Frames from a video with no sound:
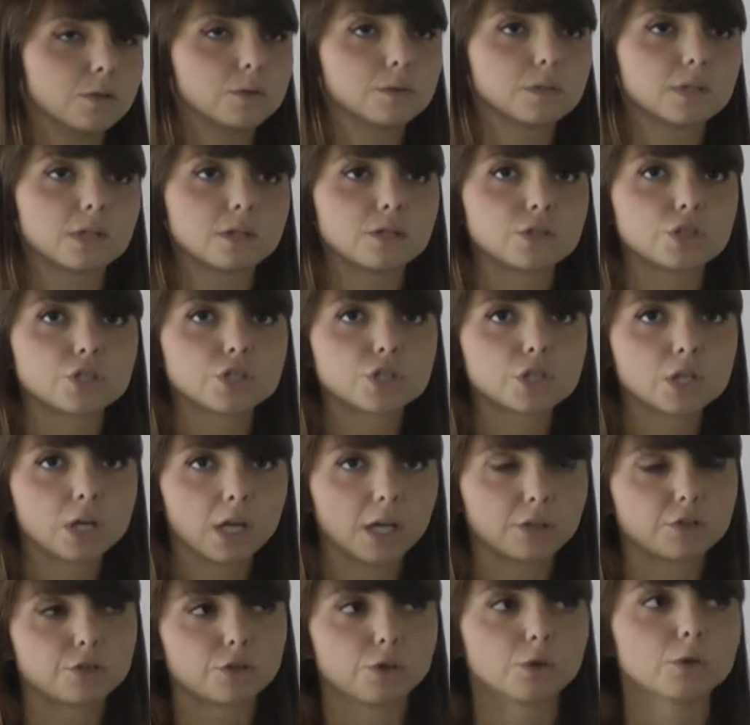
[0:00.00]
usage
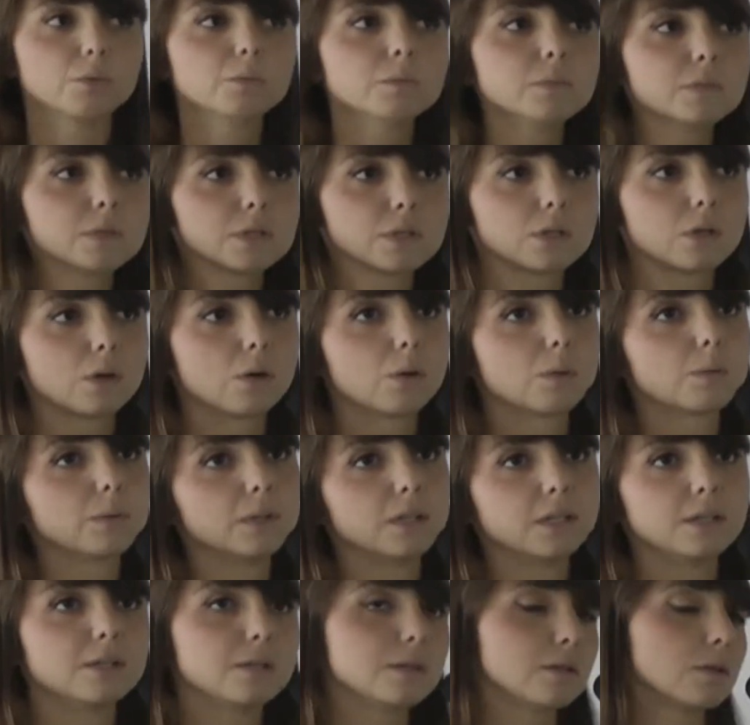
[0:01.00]
at home, so
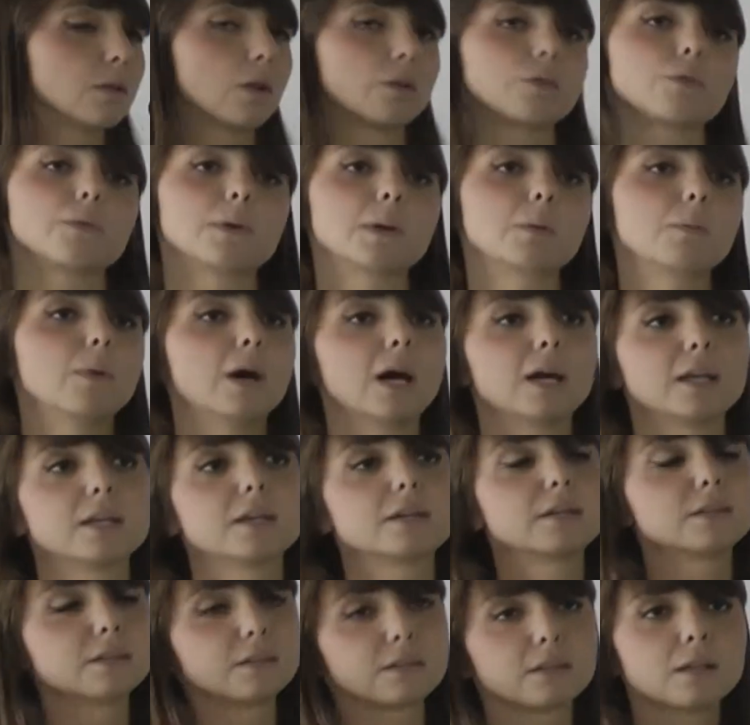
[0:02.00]
it is not
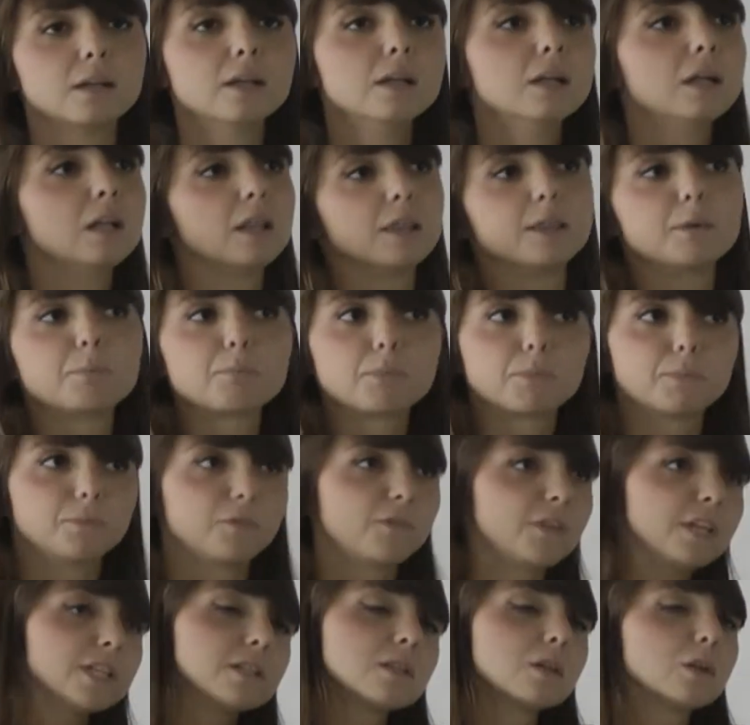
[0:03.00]
required the
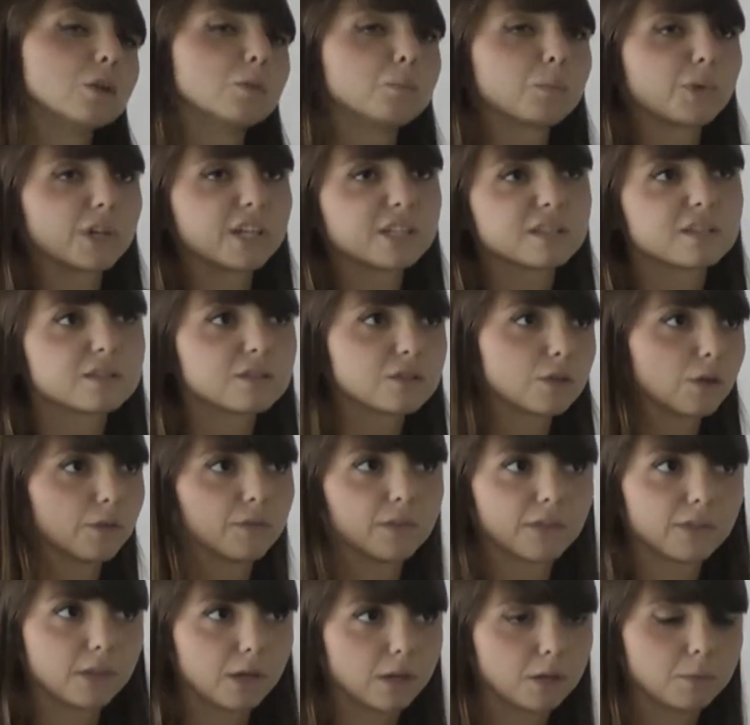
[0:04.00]
physical presence of
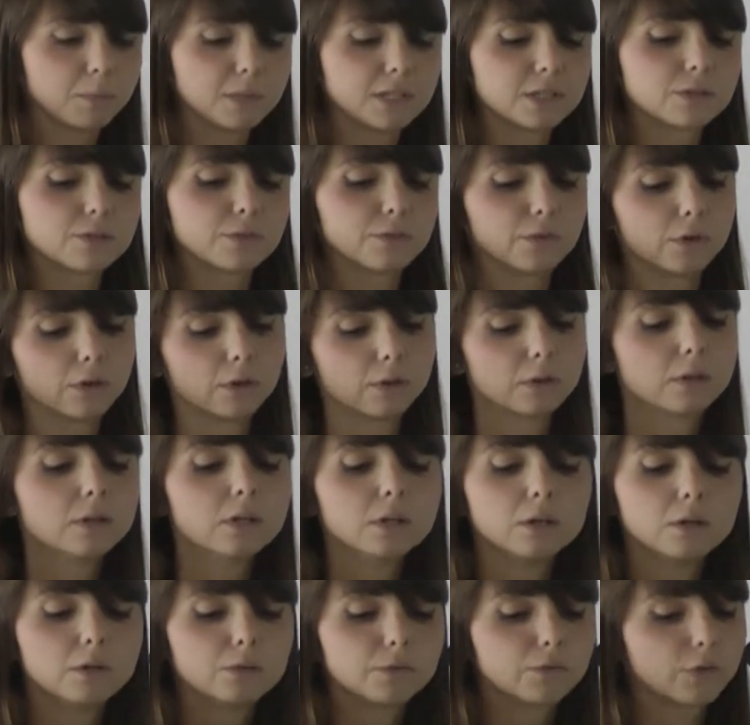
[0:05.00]
a therapist for
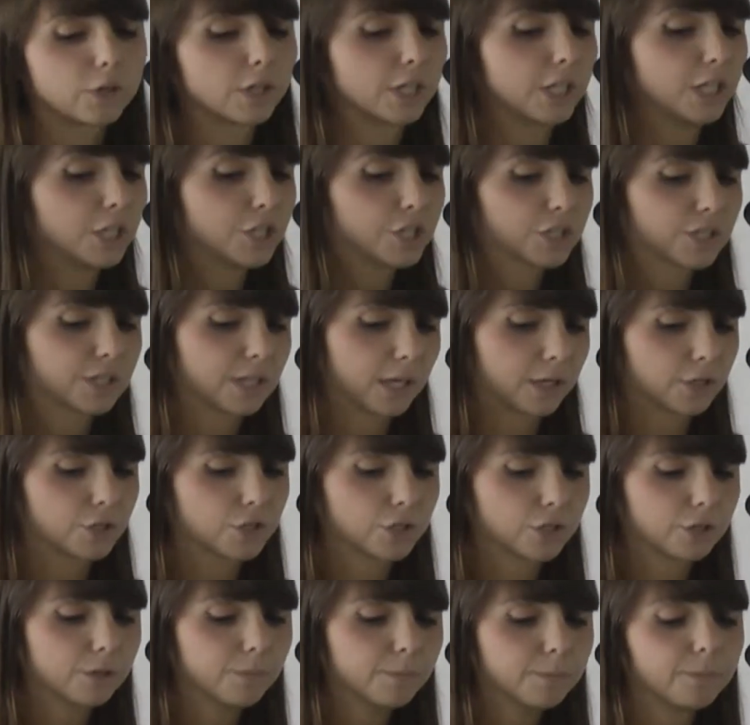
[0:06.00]
each
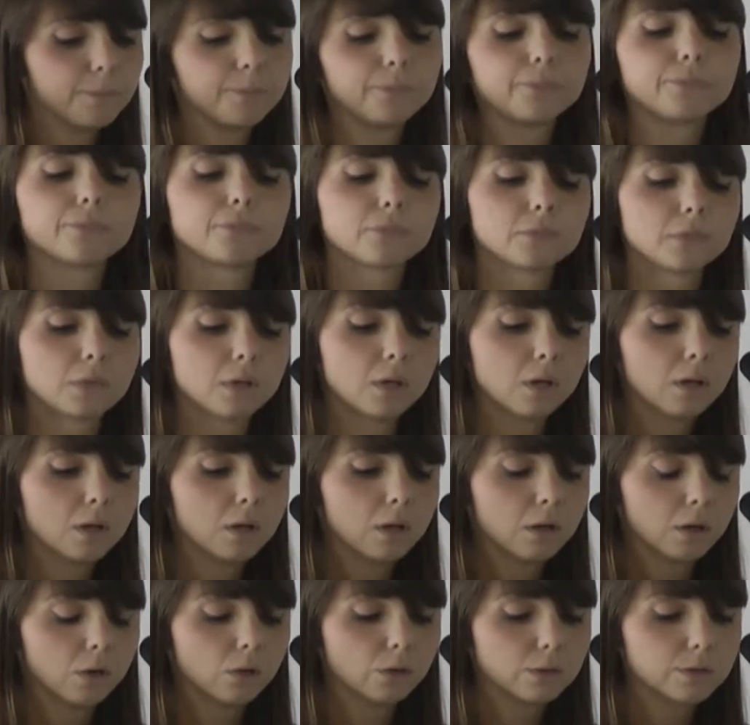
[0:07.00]
session.
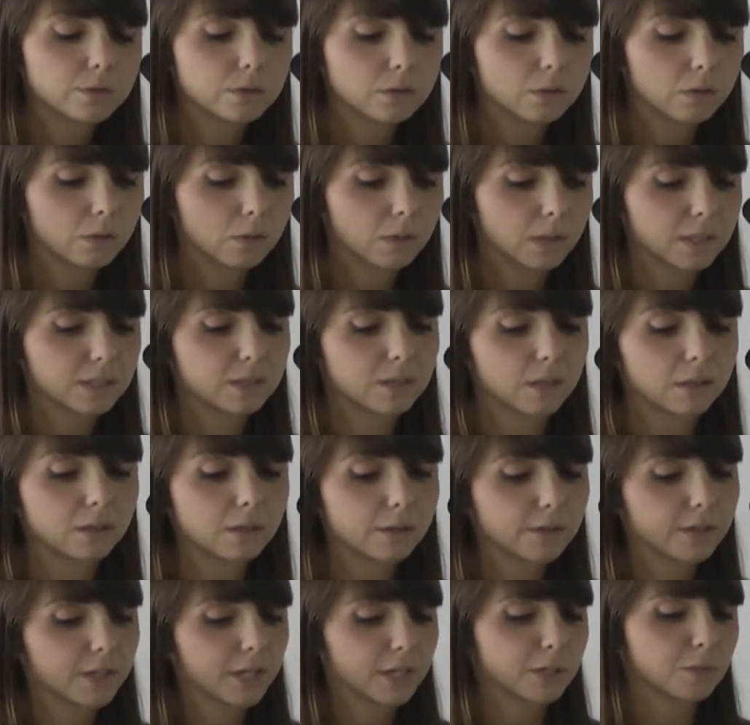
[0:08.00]
Also, a
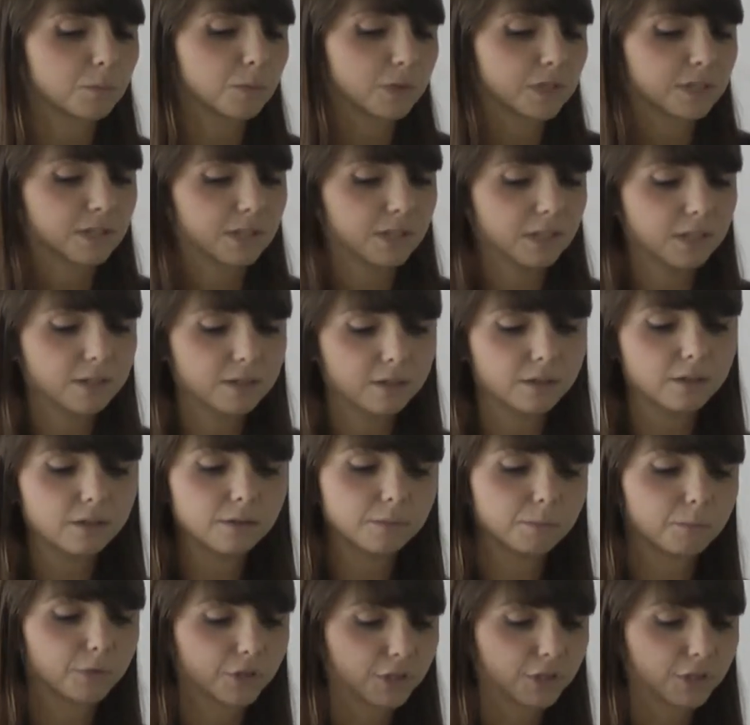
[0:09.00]
standardized procedure